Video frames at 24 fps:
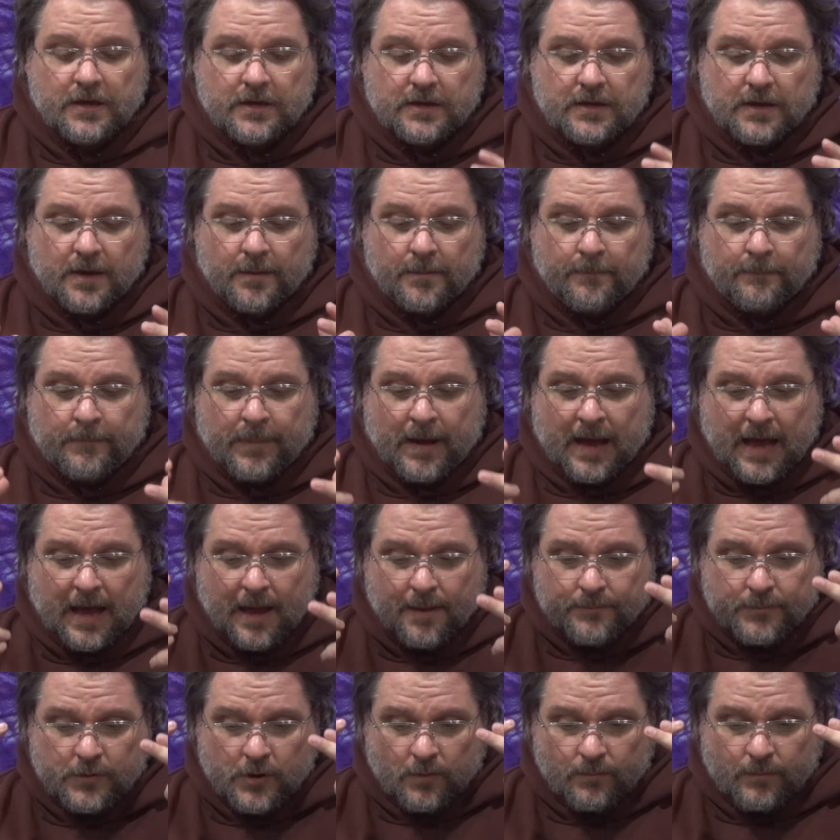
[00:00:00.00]
you
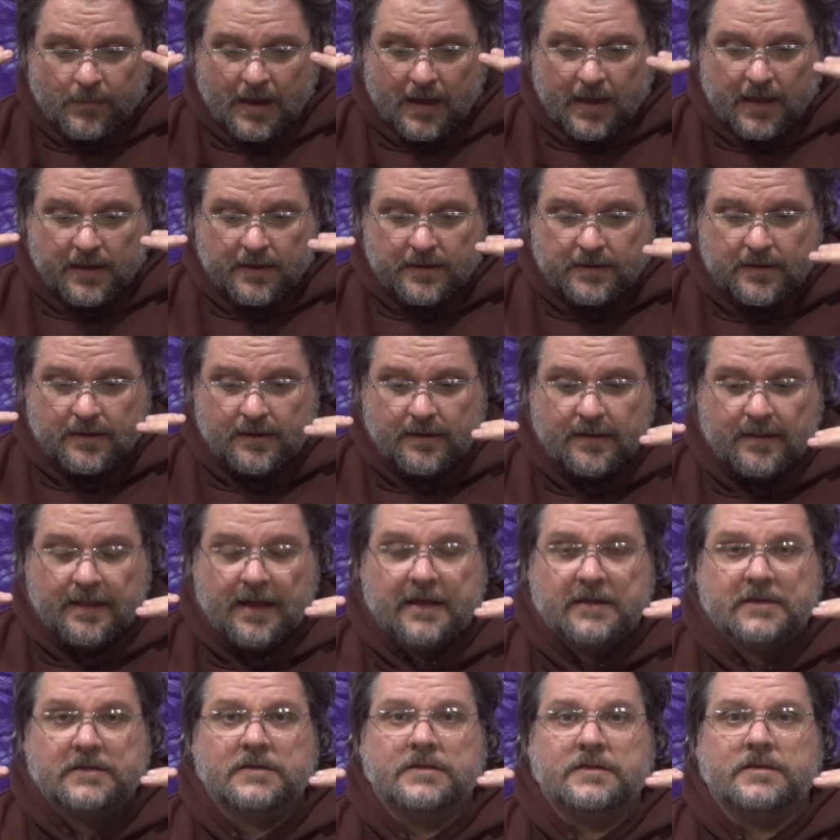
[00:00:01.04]
pop your mind into
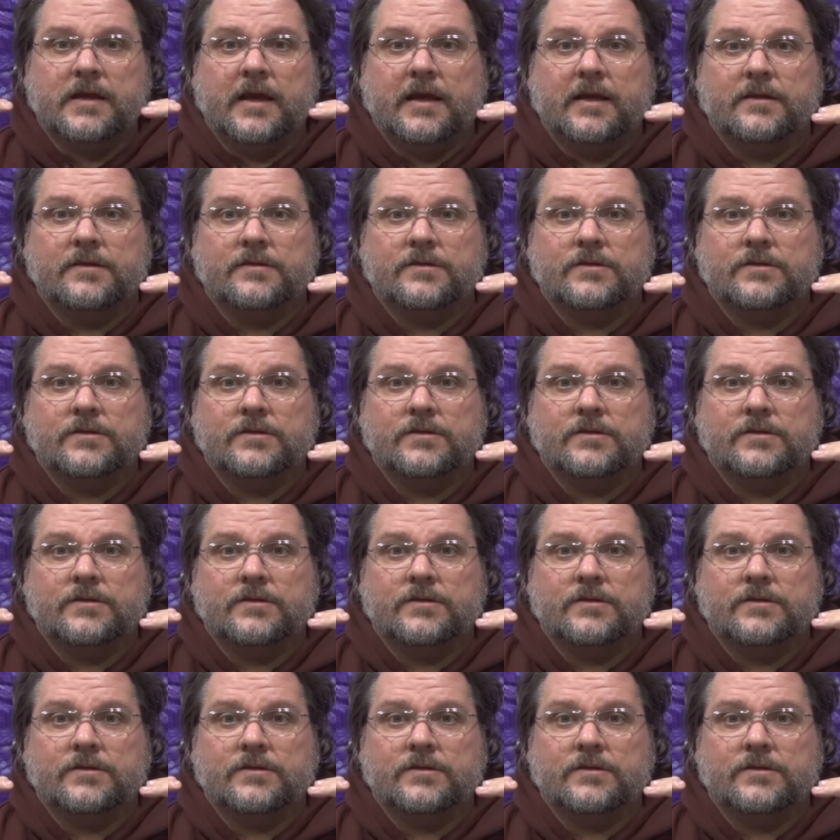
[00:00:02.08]
that state.